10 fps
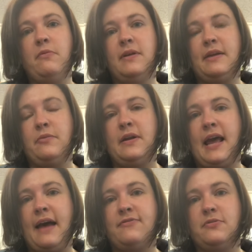I wouldn't
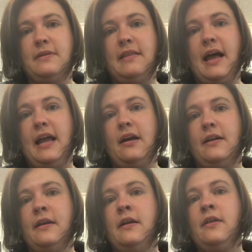want to have to rely
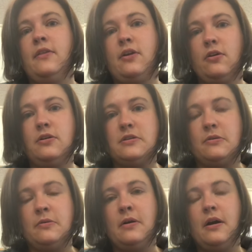on the girls
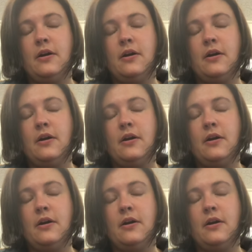or